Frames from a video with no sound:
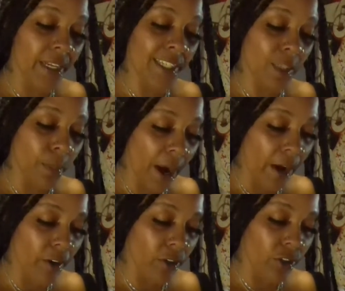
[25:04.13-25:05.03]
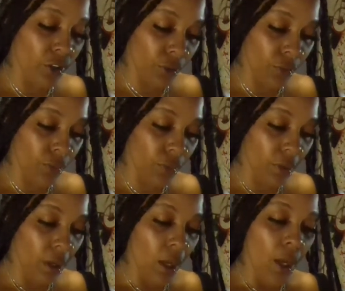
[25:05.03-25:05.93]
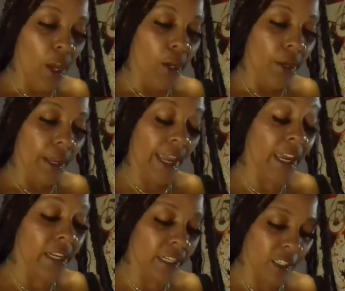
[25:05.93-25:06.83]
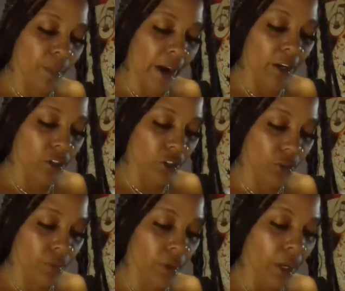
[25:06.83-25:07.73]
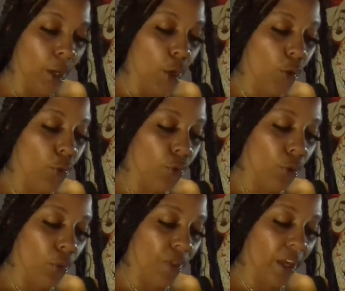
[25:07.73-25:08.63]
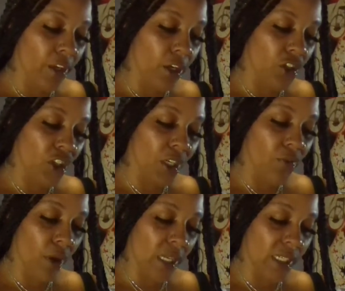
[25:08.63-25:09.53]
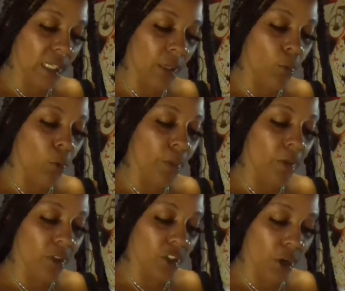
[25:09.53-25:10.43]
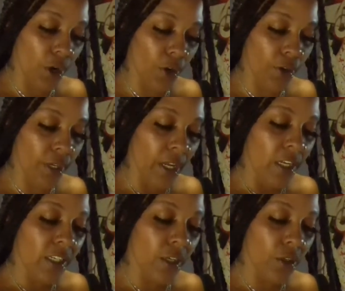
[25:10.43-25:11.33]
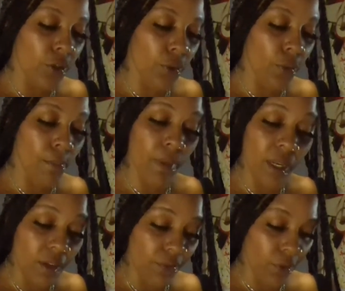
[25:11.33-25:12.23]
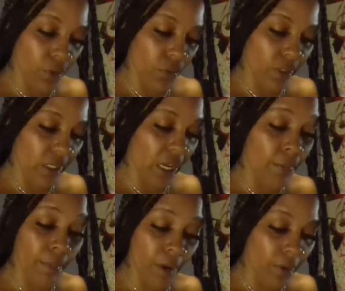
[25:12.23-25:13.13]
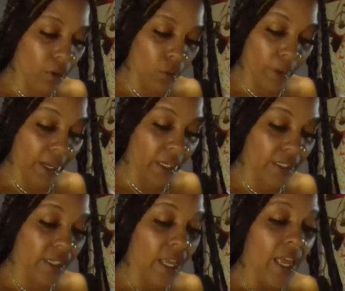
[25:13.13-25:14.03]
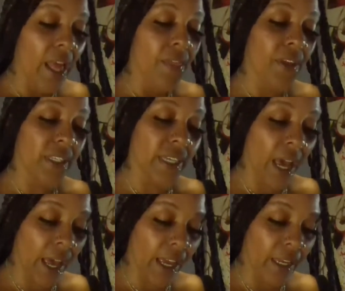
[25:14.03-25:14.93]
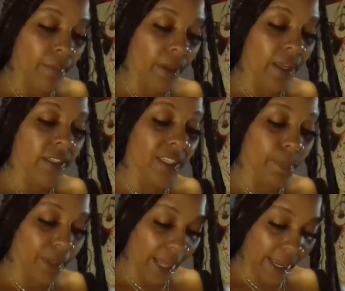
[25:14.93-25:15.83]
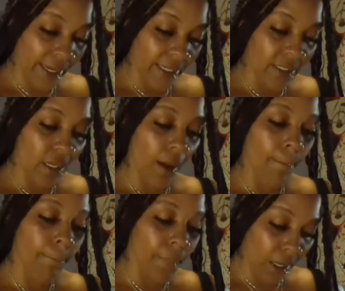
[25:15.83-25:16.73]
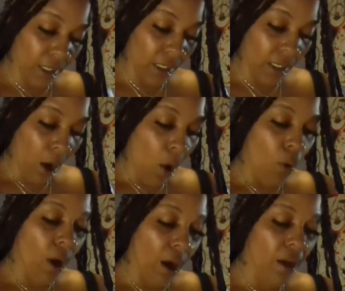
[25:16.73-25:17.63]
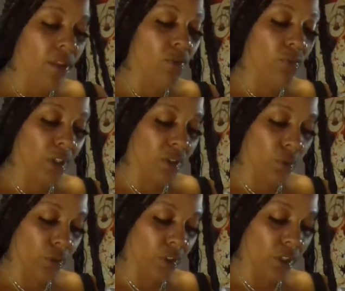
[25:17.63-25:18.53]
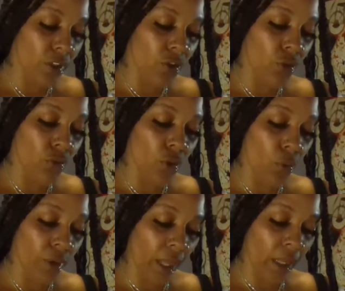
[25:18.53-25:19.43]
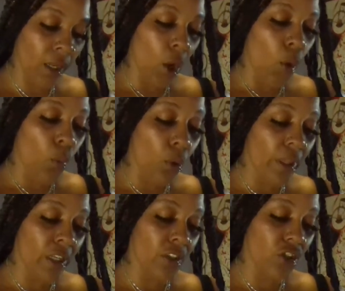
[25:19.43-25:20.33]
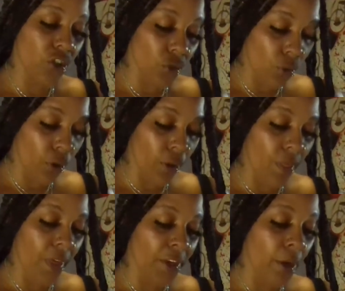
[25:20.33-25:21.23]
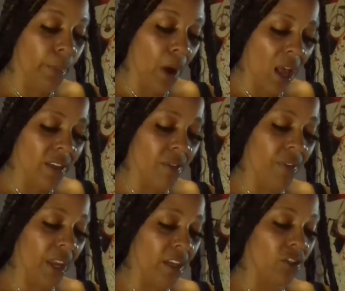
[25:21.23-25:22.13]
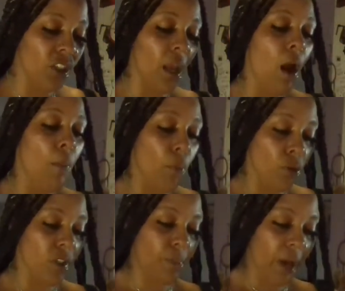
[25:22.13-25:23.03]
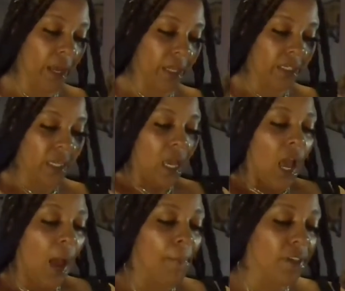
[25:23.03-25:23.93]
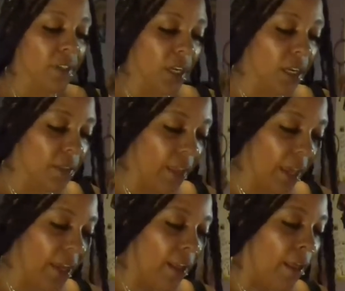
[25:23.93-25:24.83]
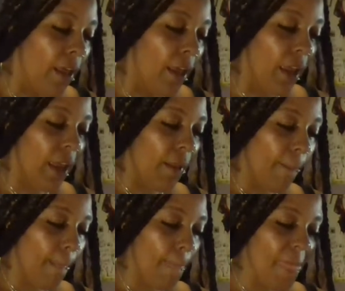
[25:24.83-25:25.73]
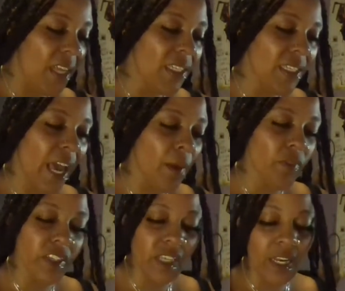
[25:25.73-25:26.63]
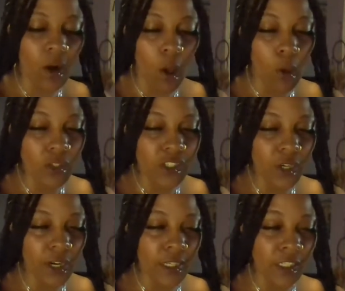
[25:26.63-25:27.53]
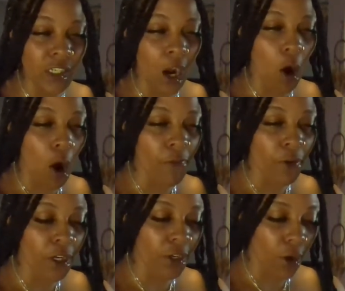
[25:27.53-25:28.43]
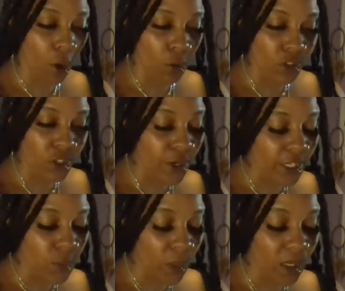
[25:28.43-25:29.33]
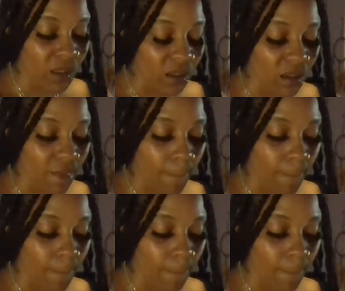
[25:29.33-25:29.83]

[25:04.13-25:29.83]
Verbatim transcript: inspired you and inspires you. You know that your generosity will be returned to you many folds in miracle ways. The time, supplies, money, or other resources you donate will ensure that your positive energy multiplies. I'm also getting that it's time to set an altar and start offering your altar as well.